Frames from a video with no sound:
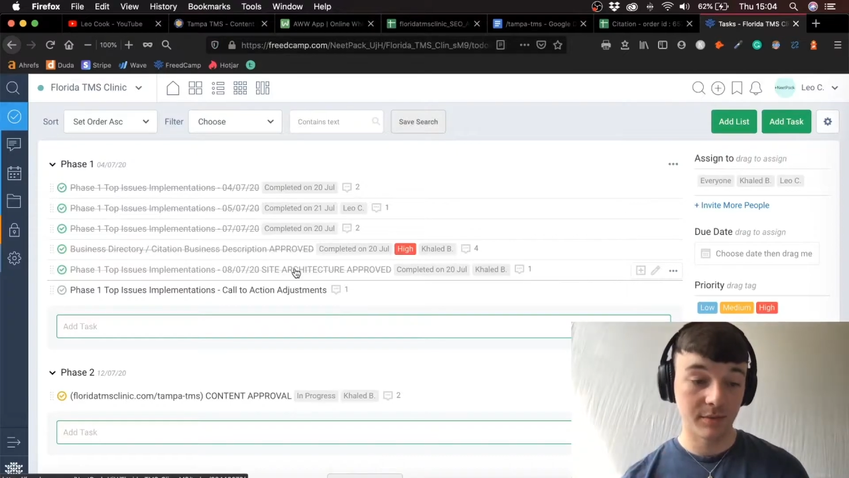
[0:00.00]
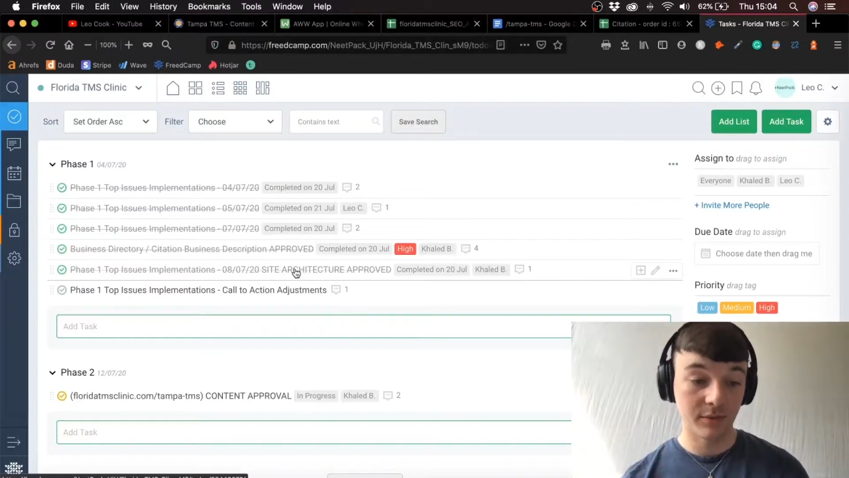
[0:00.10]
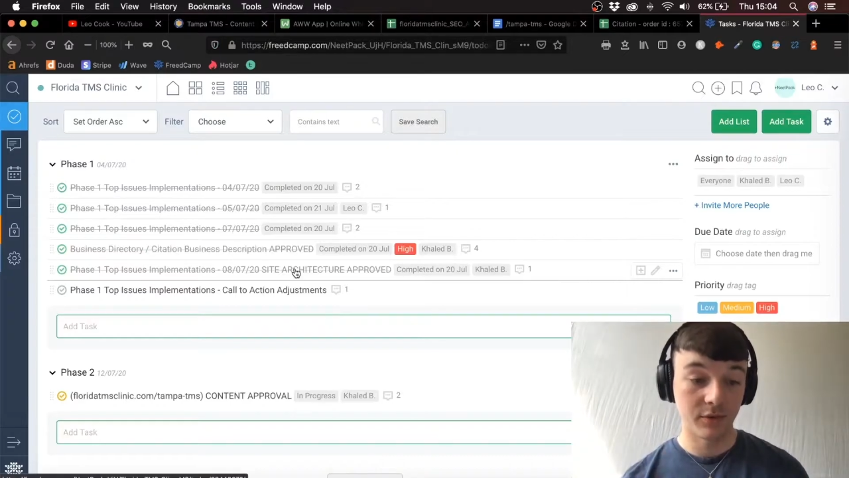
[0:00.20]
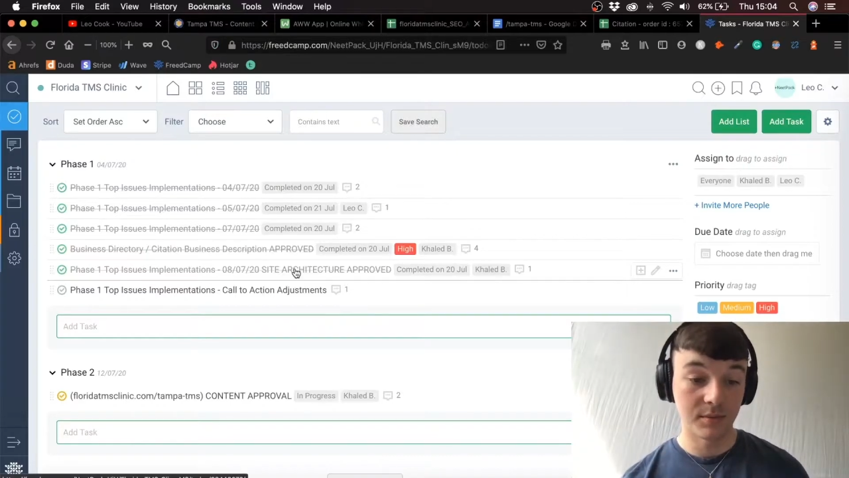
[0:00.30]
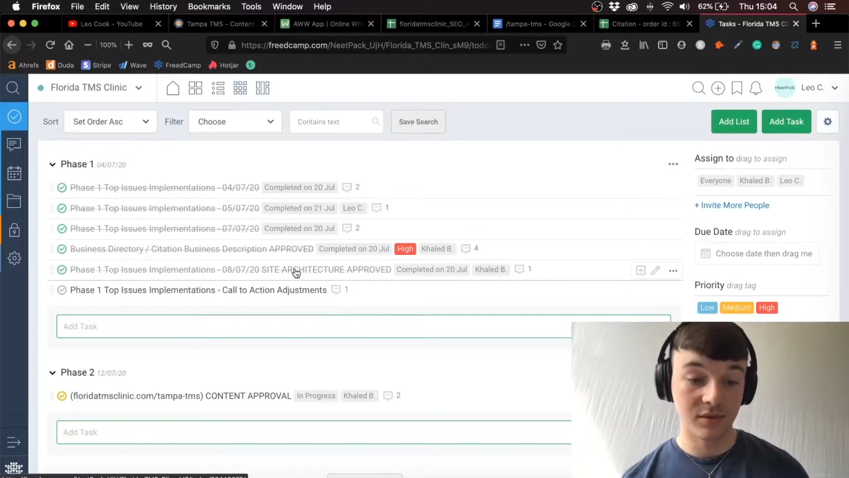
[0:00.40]

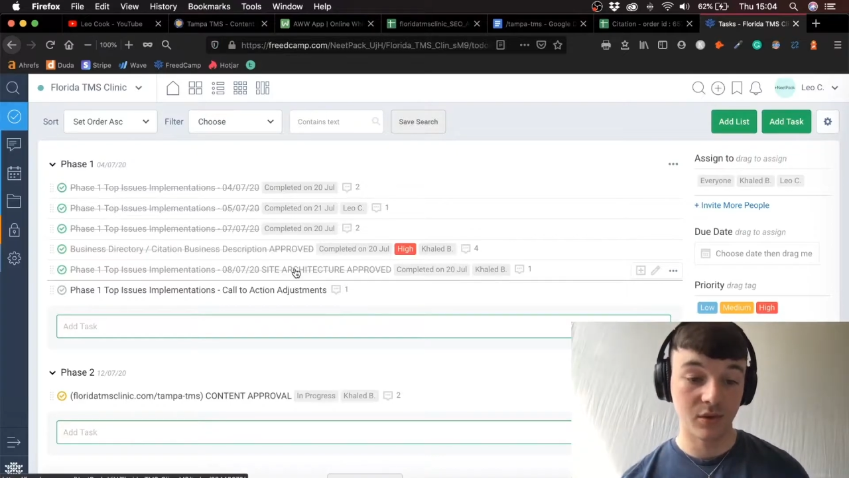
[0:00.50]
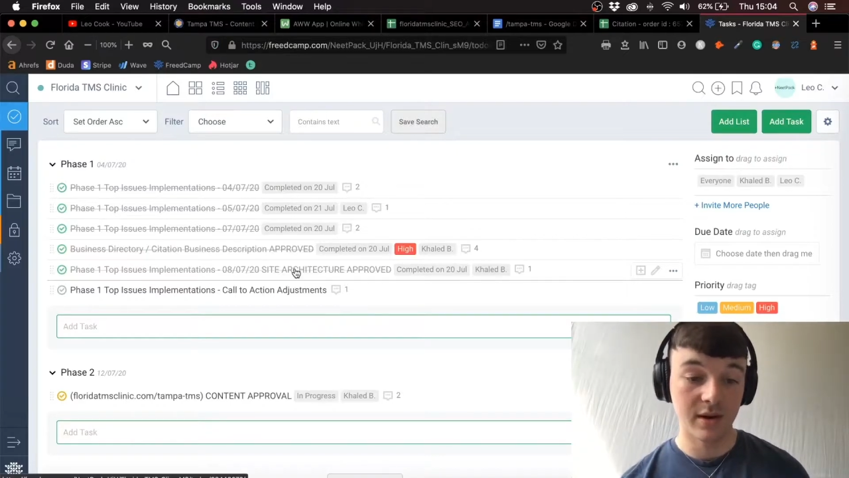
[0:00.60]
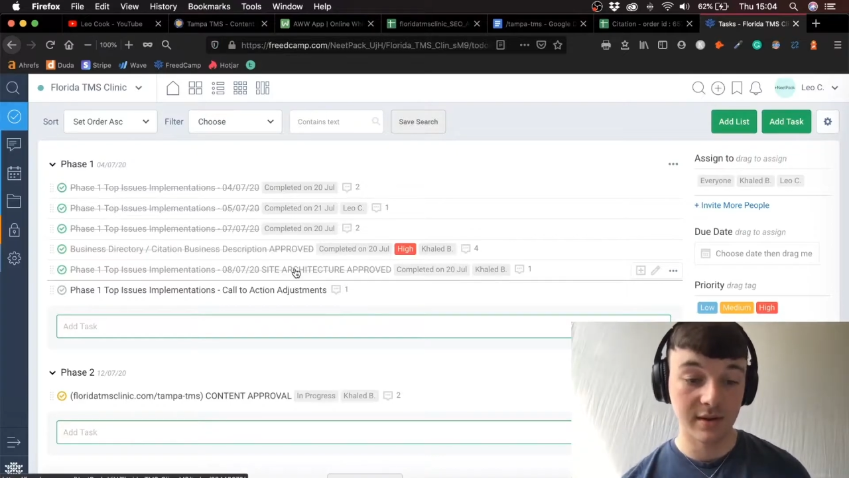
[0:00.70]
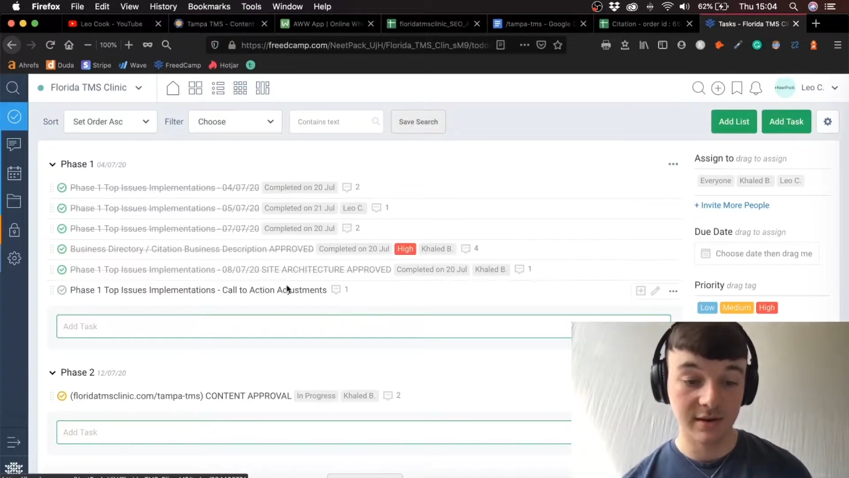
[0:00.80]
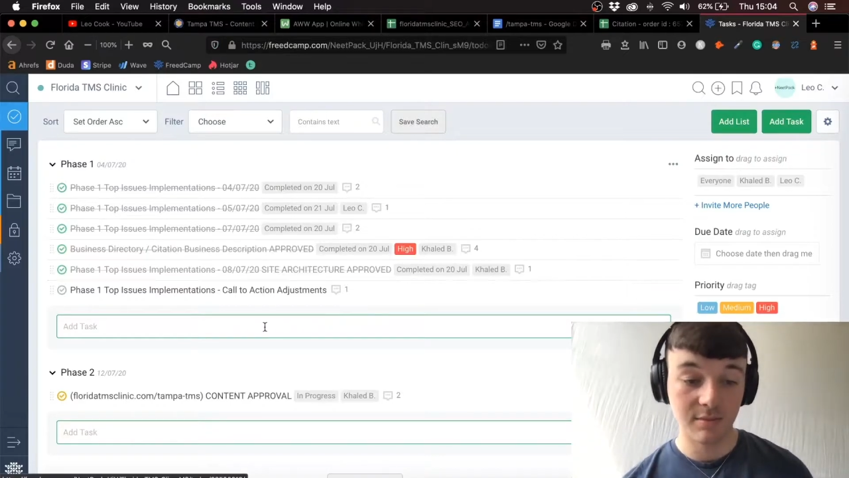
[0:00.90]
performance
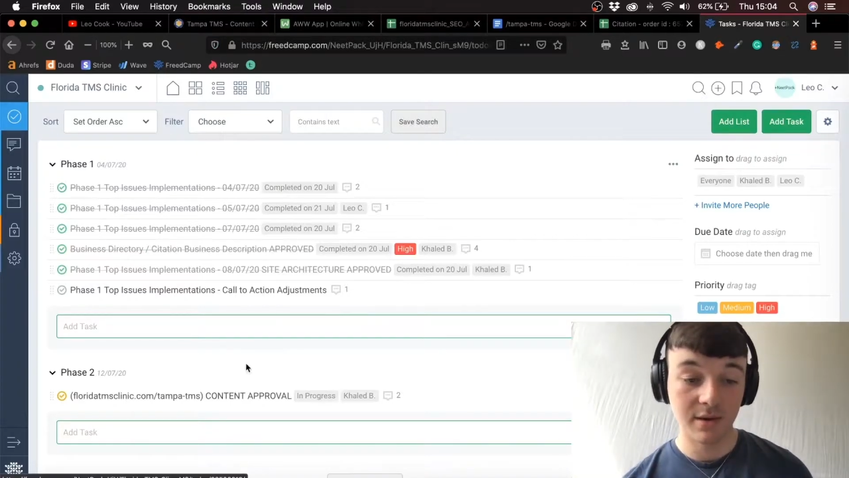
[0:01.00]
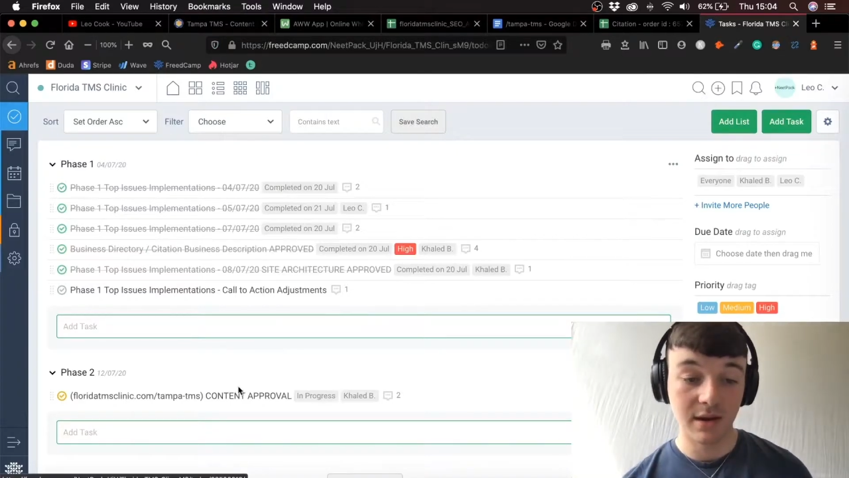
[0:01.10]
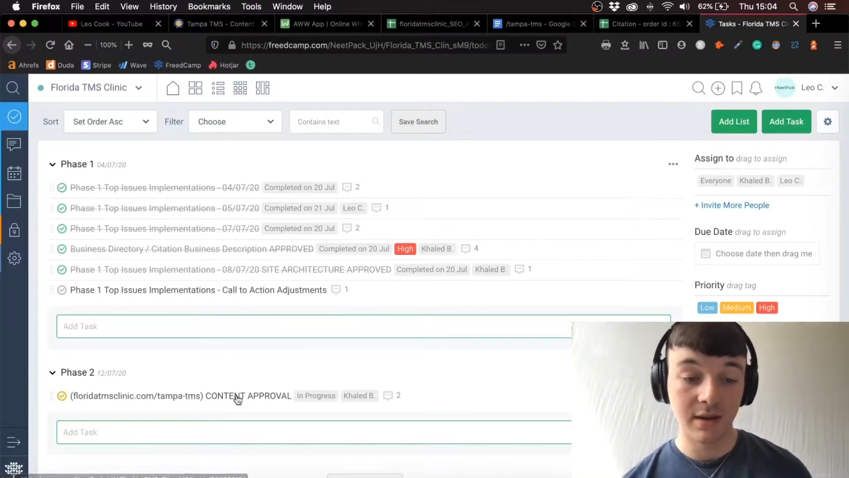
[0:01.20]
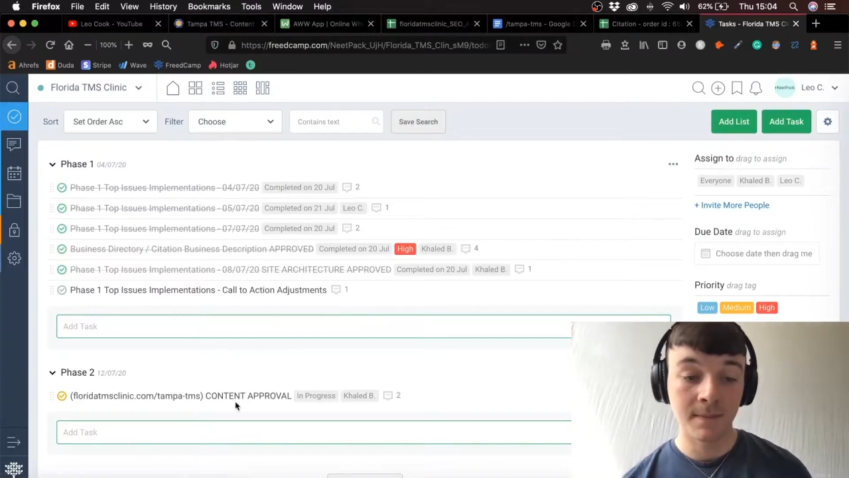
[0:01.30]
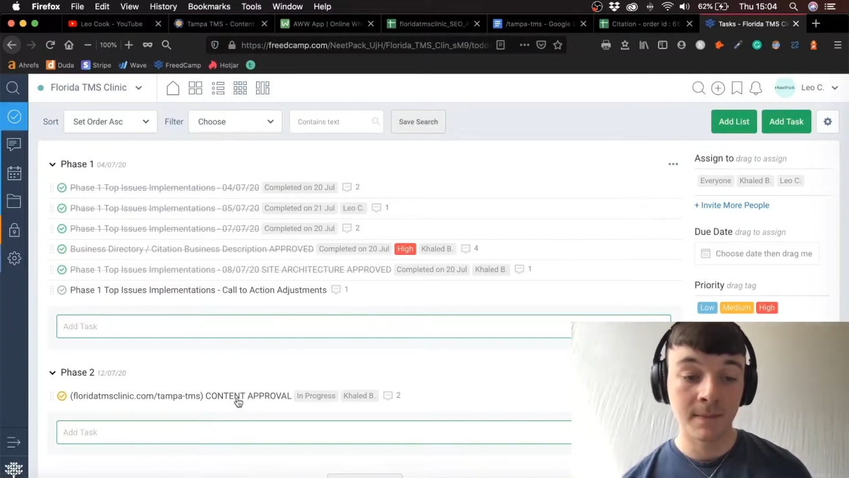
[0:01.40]
grade is in a
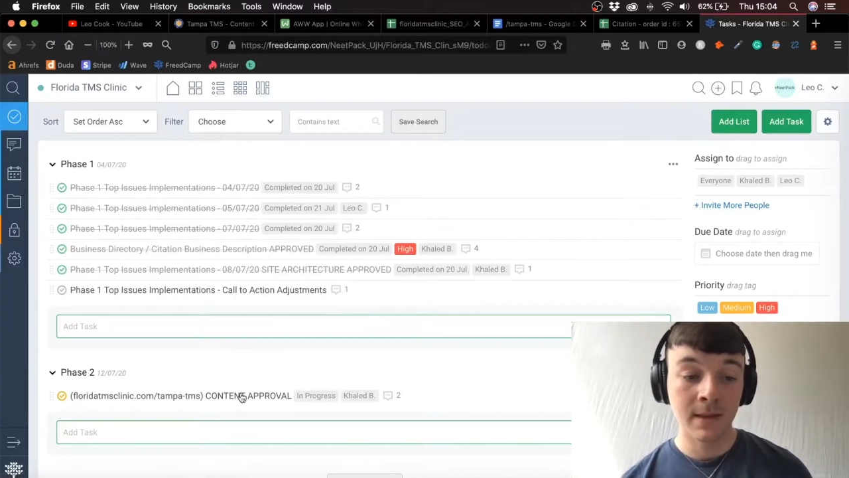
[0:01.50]
minute.